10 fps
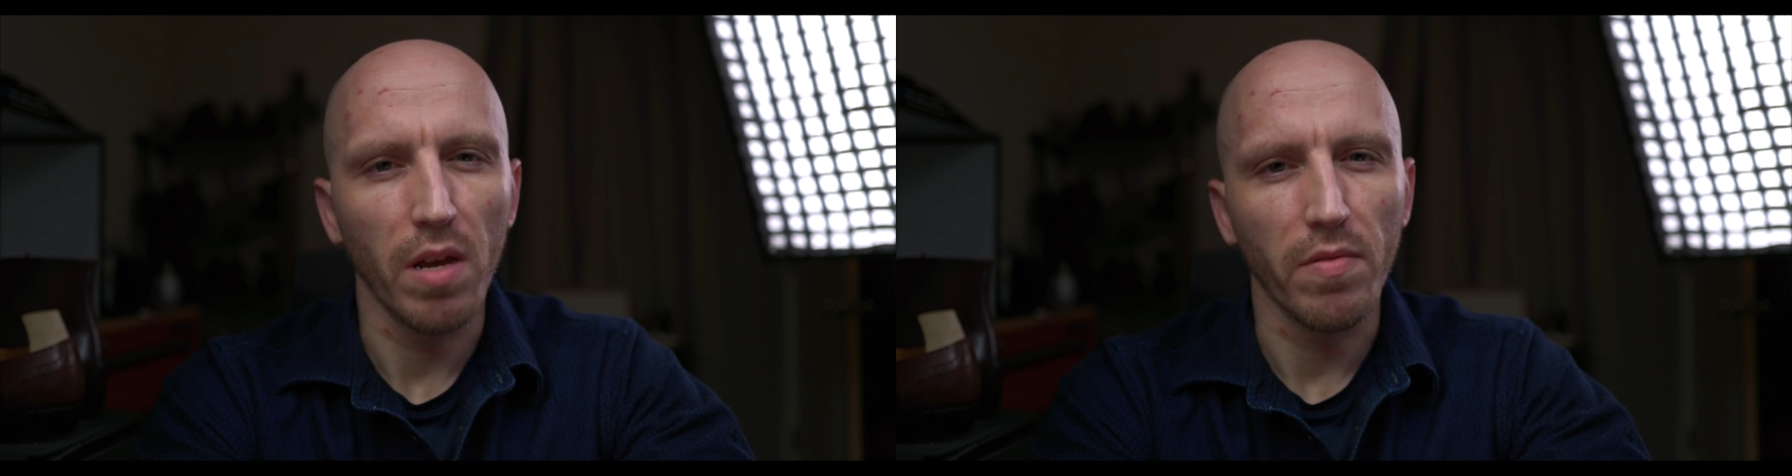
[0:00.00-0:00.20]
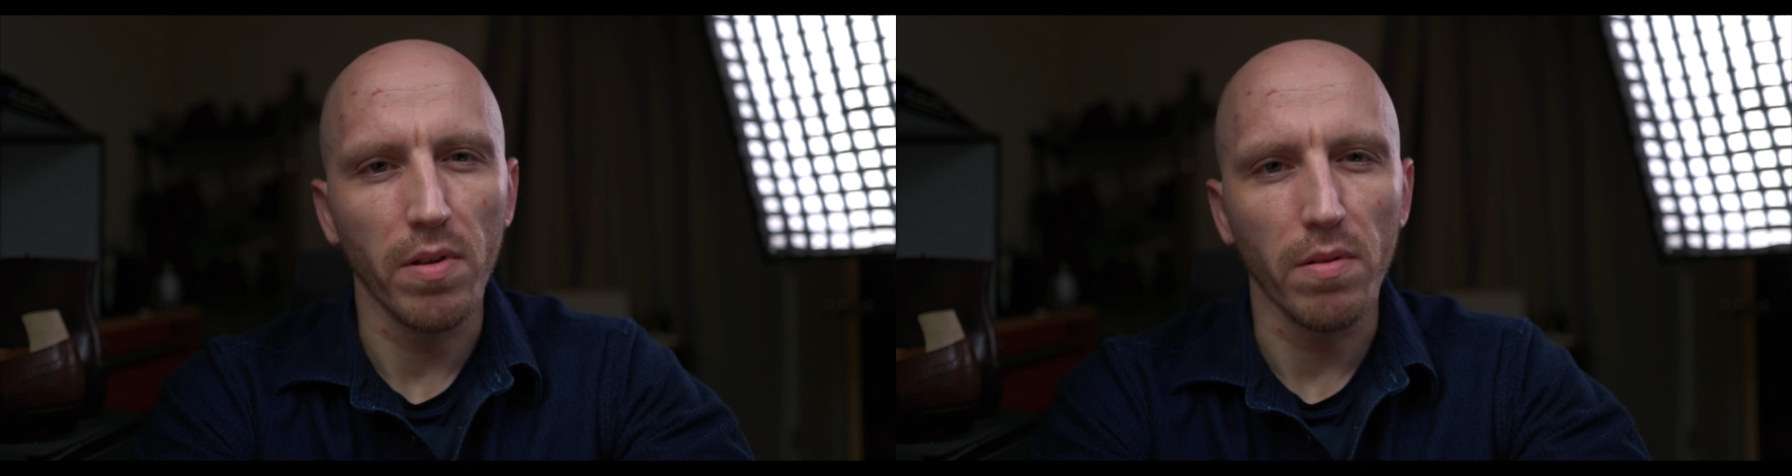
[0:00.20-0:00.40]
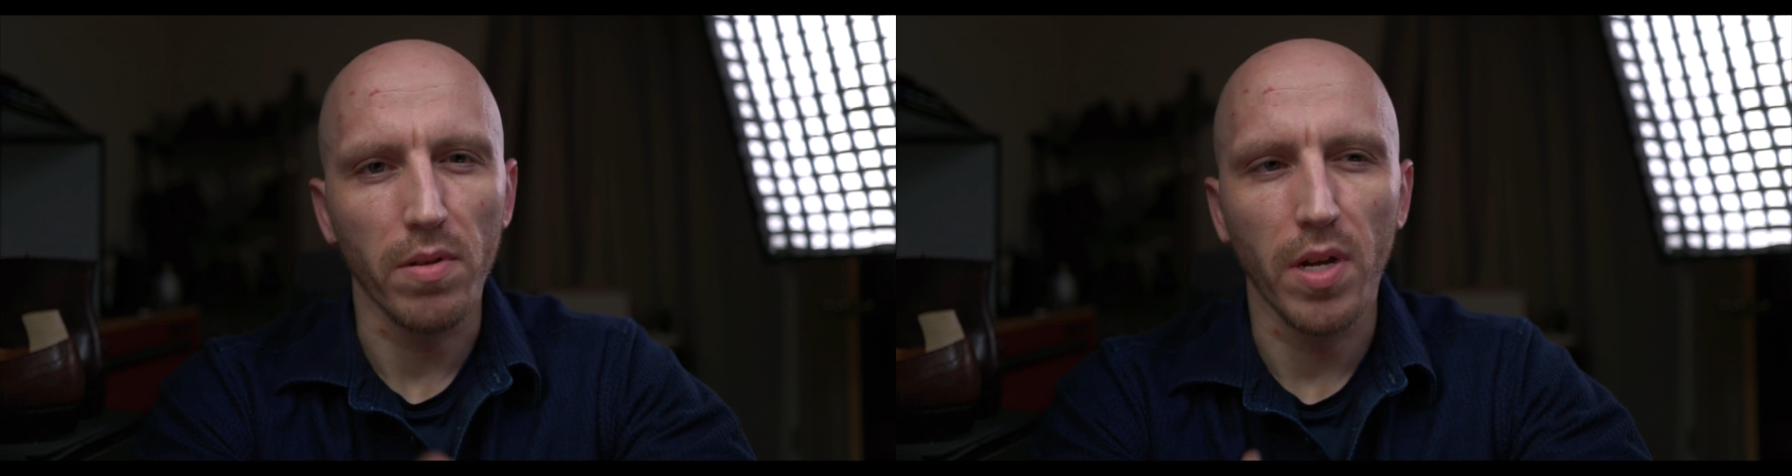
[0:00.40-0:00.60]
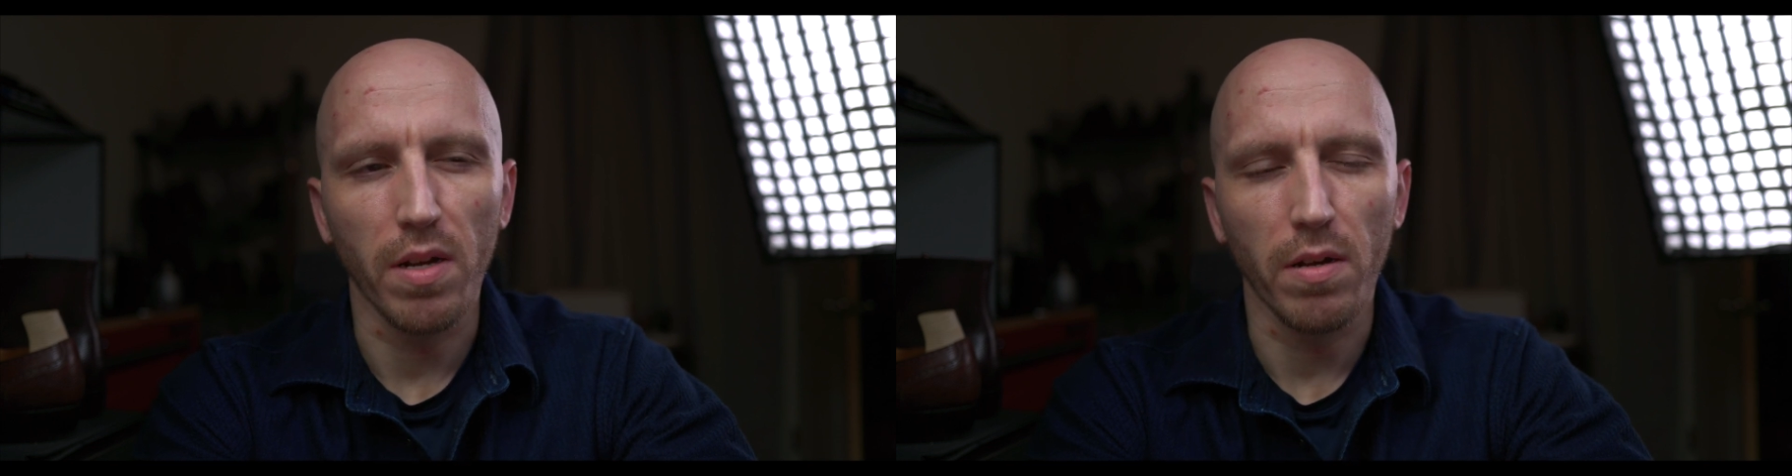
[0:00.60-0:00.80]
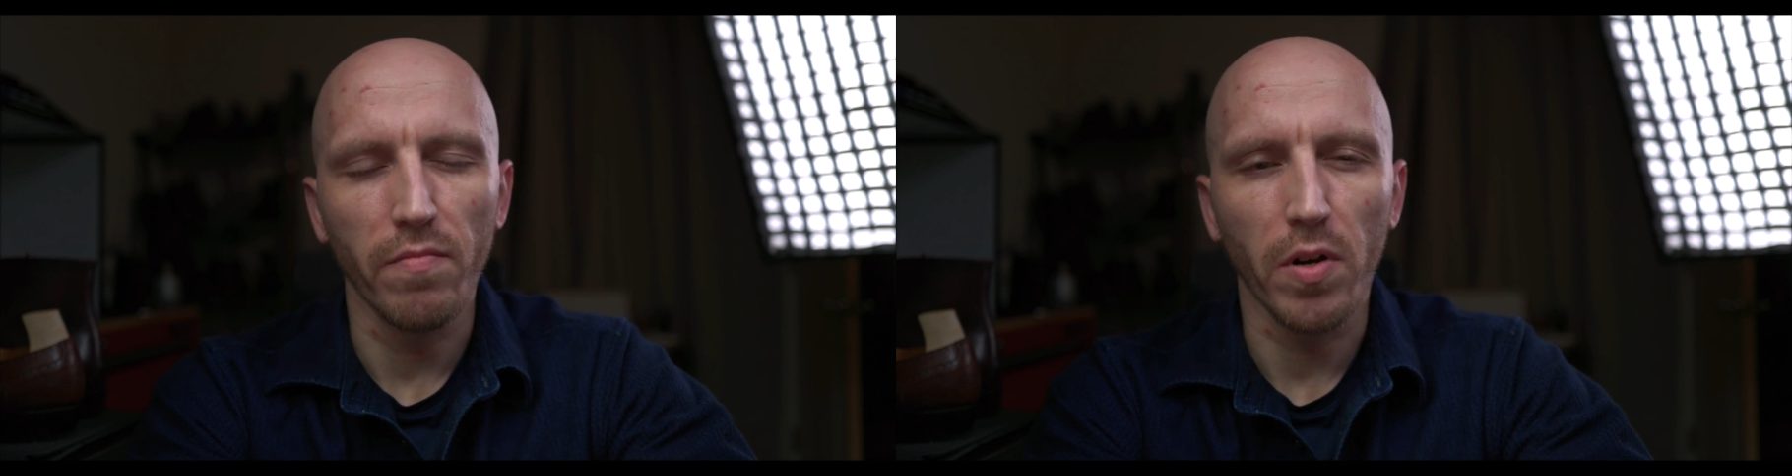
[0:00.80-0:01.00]
I have to kind
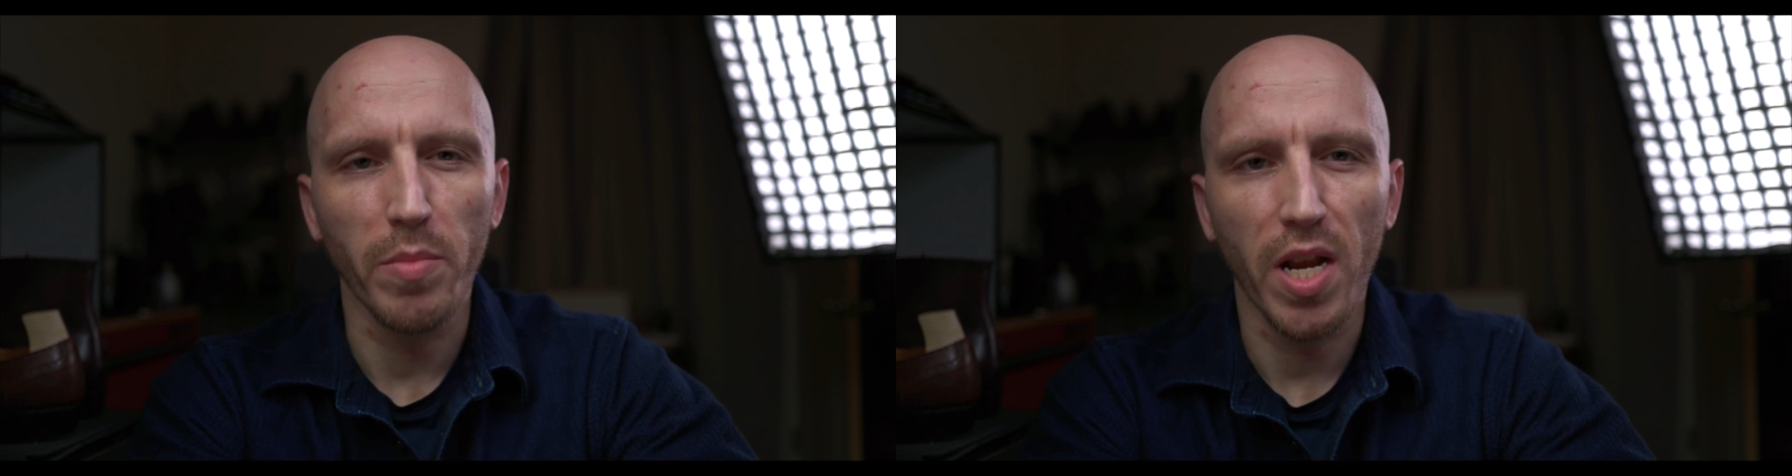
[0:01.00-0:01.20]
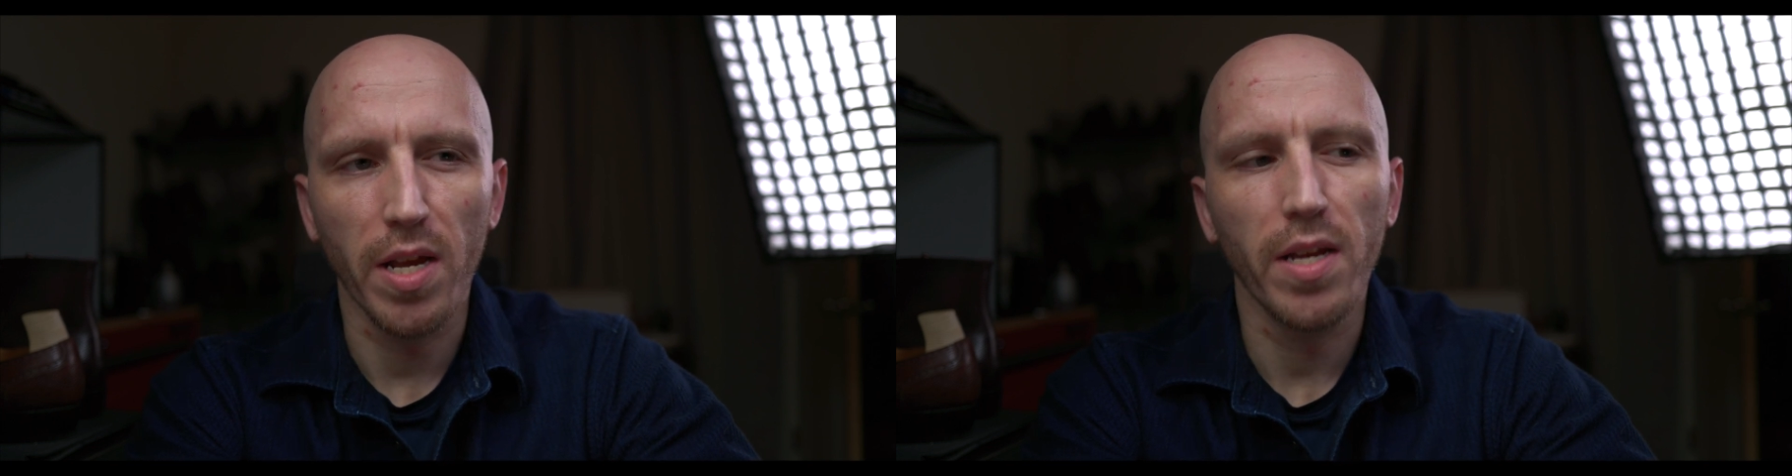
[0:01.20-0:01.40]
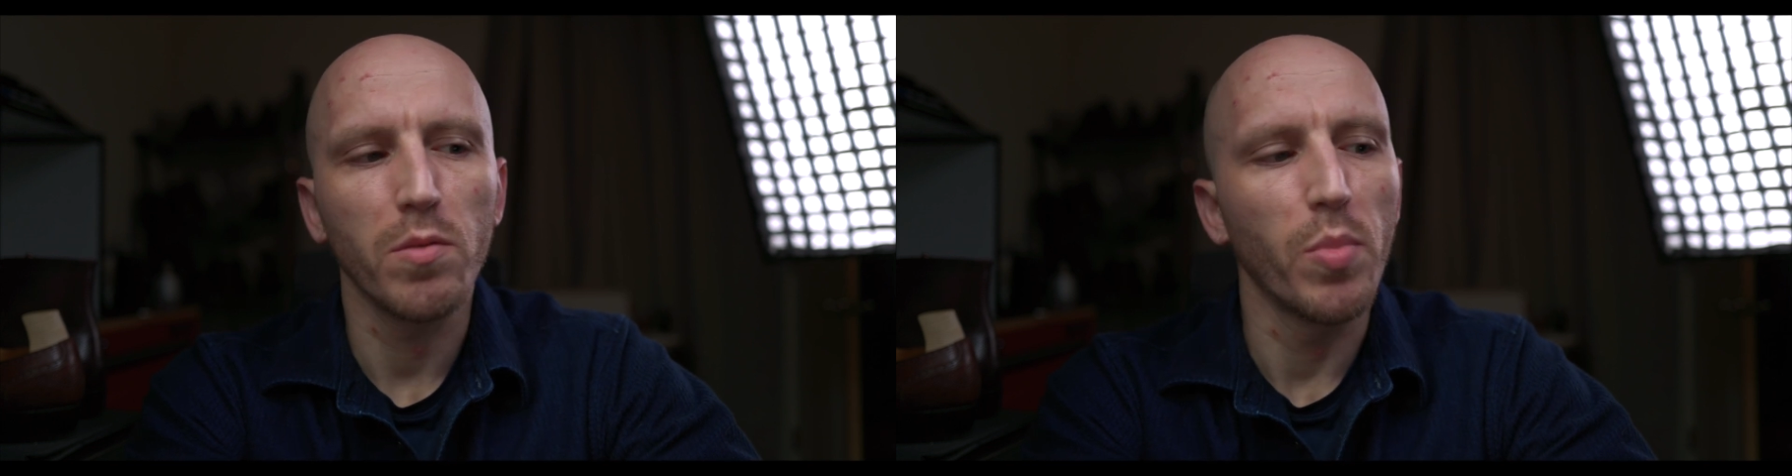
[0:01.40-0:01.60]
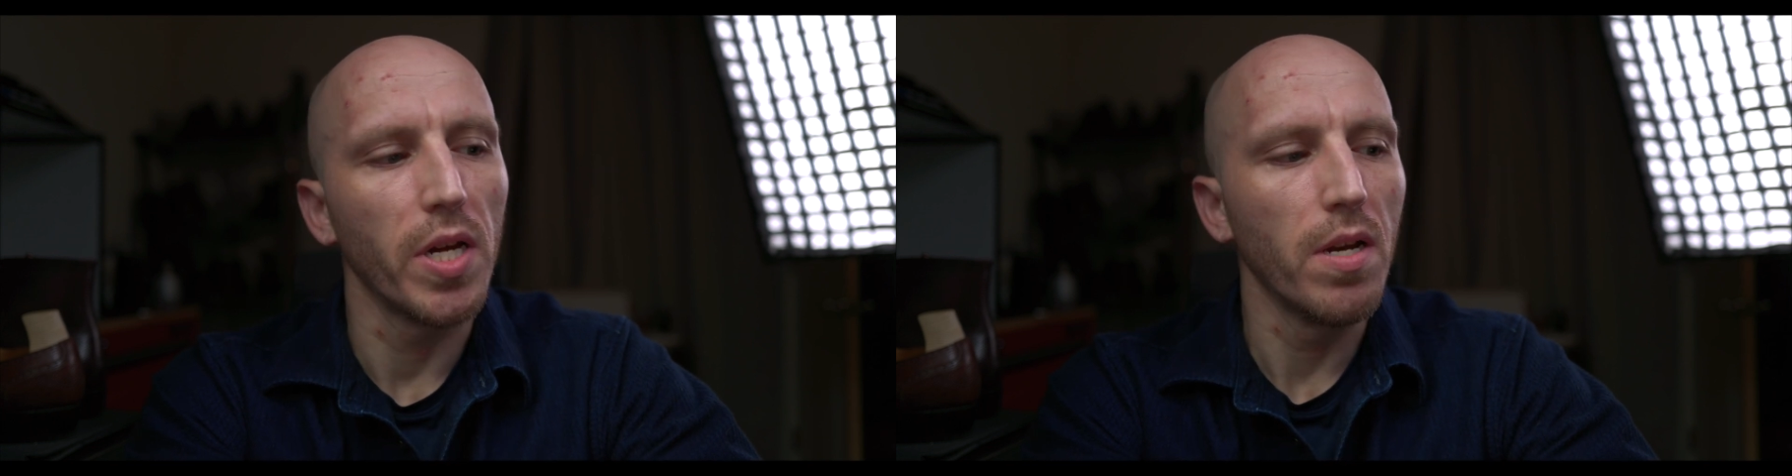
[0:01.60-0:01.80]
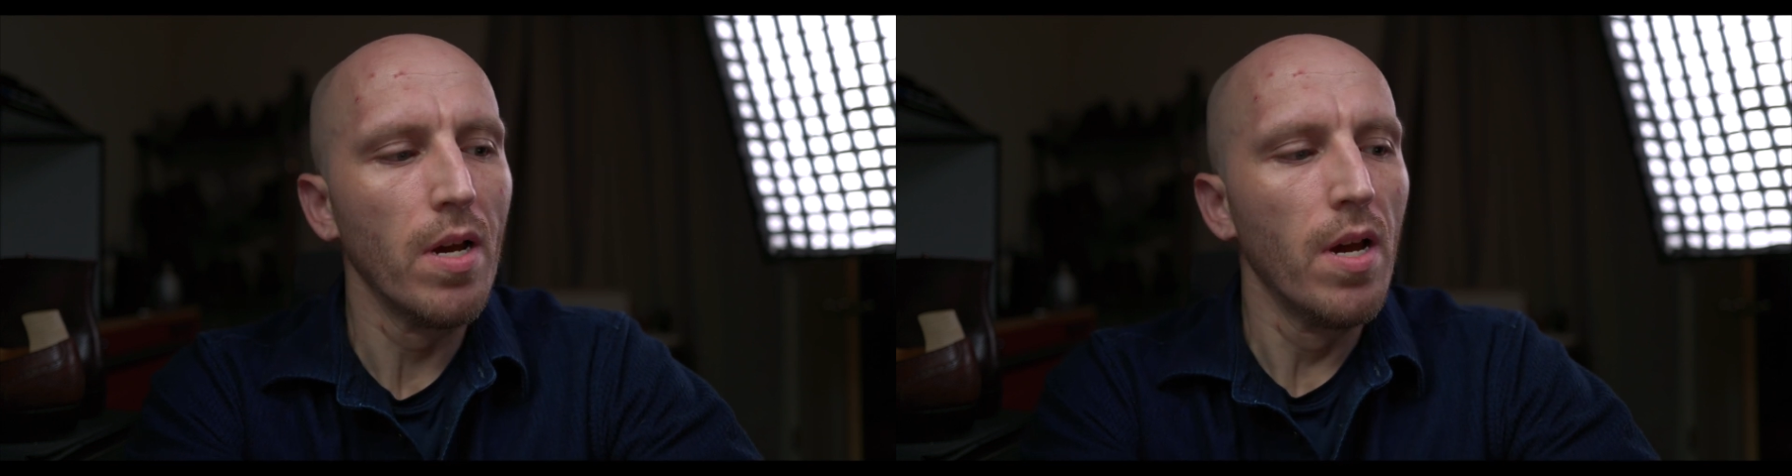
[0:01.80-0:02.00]
of confirm that, I guess. But